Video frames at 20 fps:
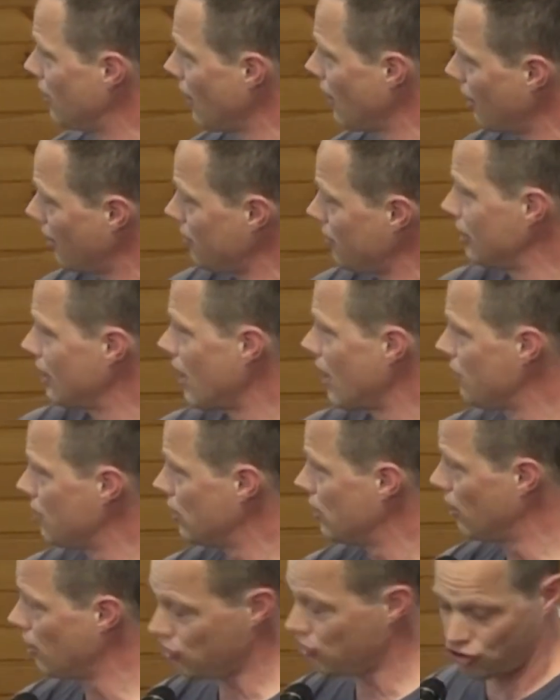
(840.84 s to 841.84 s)
actually have an
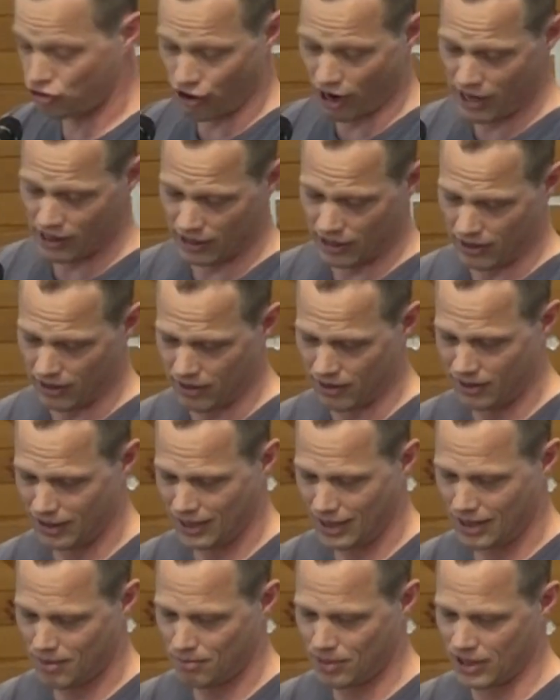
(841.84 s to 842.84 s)
Australian
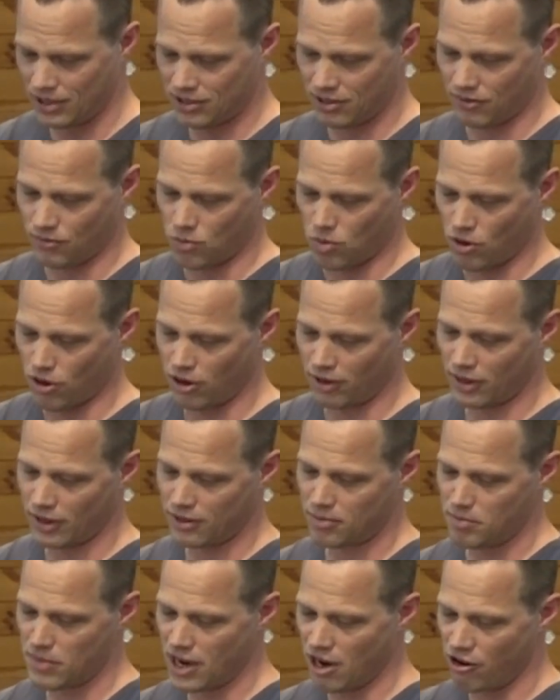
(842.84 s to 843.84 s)
piece of work
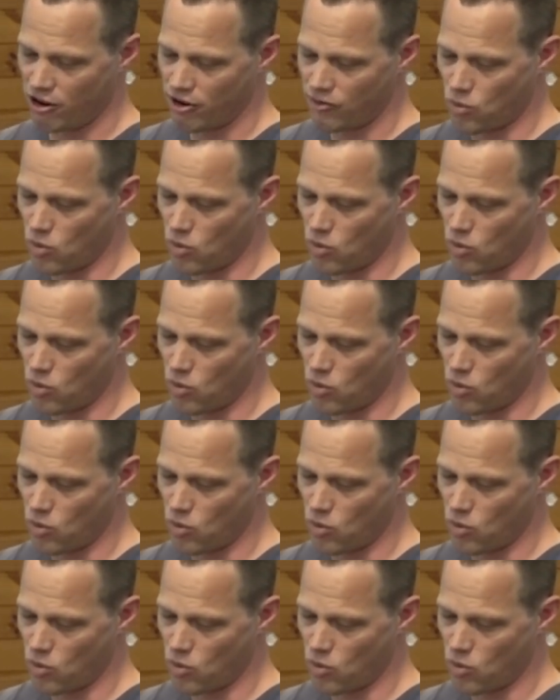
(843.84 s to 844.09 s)
that's Mary of